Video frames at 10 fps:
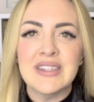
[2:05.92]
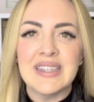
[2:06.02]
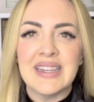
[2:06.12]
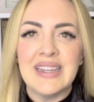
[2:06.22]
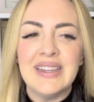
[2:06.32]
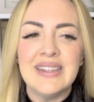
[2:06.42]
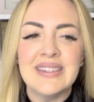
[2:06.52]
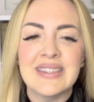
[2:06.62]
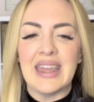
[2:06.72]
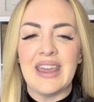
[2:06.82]

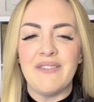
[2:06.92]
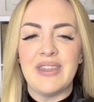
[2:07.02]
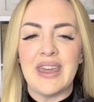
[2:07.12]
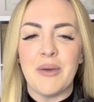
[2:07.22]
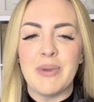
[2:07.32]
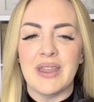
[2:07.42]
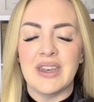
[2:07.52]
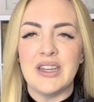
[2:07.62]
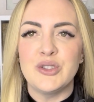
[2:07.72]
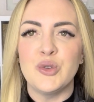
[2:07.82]
cities give the
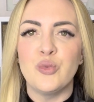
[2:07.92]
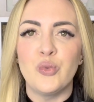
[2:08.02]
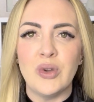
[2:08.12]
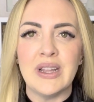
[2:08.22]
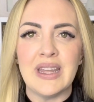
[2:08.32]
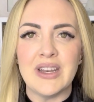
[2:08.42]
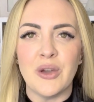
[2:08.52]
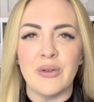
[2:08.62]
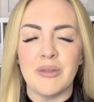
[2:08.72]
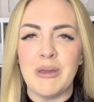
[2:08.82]
ability to really
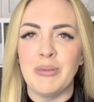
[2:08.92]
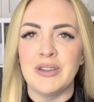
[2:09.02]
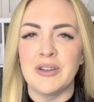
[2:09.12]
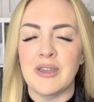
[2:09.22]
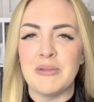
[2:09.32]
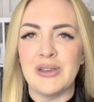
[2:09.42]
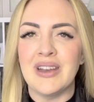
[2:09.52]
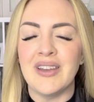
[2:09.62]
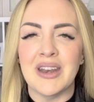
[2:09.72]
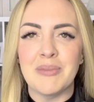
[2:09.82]
know the people in your
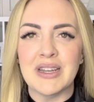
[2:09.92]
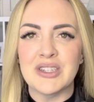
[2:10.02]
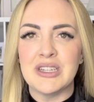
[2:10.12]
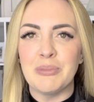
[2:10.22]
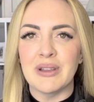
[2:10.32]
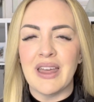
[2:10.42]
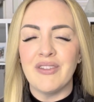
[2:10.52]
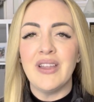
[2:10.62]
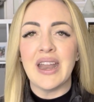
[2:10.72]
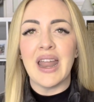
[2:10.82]
community on a much deeper
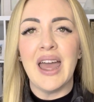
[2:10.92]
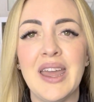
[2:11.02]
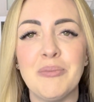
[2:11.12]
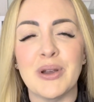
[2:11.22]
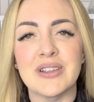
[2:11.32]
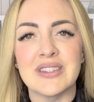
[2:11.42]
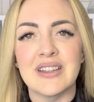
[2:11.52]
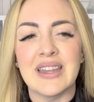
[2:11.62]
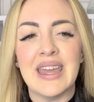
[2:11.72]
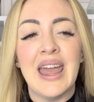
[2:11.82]
level, and I
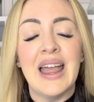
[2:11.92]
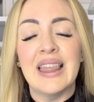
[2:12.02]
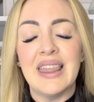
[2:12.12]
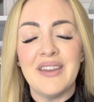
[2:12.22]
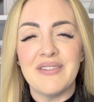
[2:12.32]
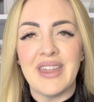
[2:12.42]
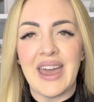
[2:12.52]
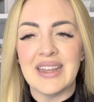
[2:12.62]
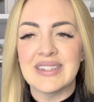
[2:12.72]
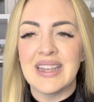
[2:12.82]
personally love that.